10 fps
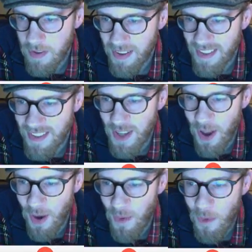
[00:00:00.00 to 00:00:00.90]
Let's
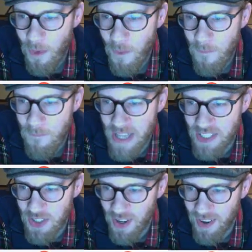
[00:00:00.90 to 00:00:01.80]
go
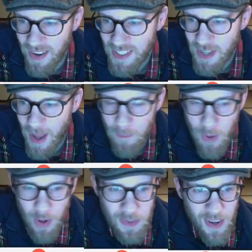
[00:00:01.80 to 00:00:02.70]
messenger. Nice job,
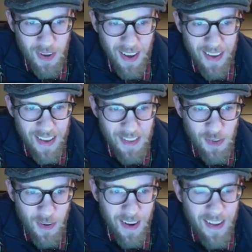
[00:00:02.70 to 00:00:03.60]
Burbs. Okay, yes,
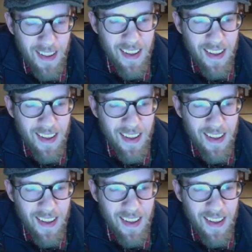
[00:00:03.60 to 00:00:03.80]
you're right.